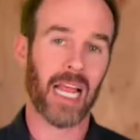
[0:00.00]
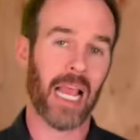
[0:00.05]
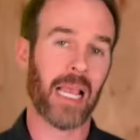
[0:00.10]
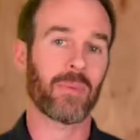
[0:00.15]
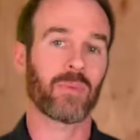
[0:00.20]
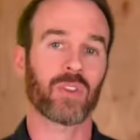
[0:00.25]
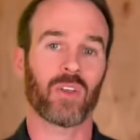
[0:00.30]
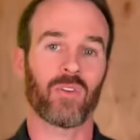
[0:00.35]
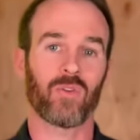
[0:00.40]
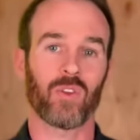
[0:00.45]

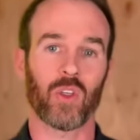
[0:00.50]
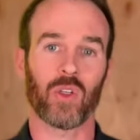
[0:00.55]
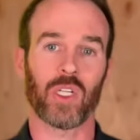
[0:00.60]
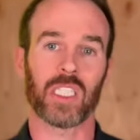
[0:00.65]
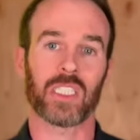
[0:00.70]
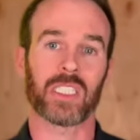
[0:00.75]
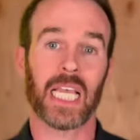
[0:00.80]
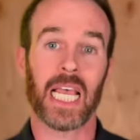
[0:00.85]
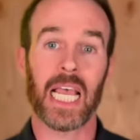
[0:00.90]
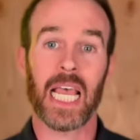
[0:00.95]
types of
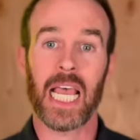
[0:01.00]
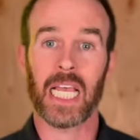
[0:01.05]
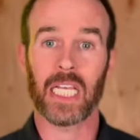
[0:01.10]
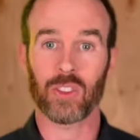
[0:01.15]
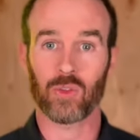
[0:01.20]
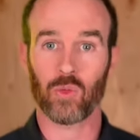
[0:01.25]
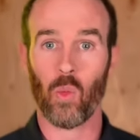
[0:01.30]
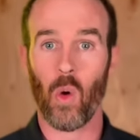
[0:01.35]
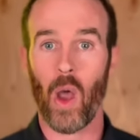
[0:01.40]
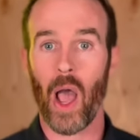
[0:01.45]
units
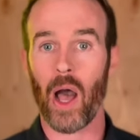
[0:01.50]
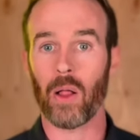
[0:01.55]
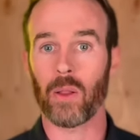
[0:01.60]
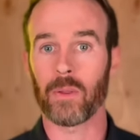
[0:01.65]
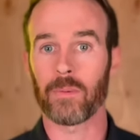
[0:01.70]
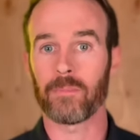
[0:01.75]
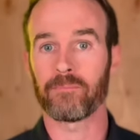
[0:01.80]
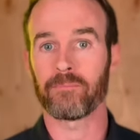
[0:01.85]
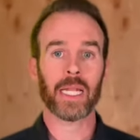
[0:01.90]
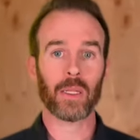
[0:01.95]
as
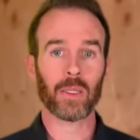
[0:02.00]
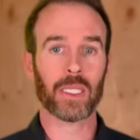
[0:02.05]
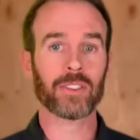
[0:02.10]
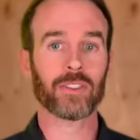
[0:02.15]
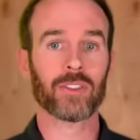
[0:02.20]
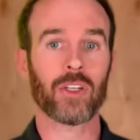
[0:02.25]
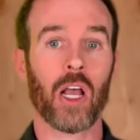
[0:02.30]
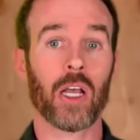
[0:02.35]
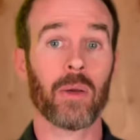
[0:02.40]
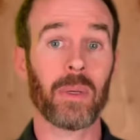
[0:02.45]
well. Now
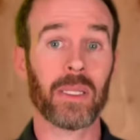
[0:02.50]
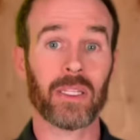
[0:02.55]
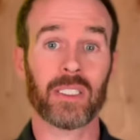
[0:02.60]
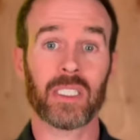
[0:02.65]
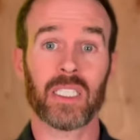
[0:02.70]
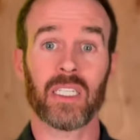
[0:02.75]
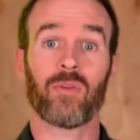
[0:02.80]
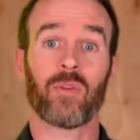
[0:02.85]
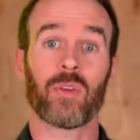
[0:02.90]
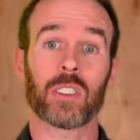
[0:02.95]
let's talk about the
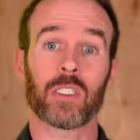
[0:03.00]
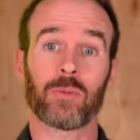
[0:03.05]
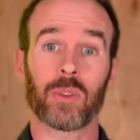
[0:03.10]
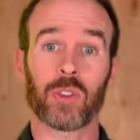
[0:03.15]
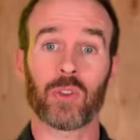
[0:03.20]
difference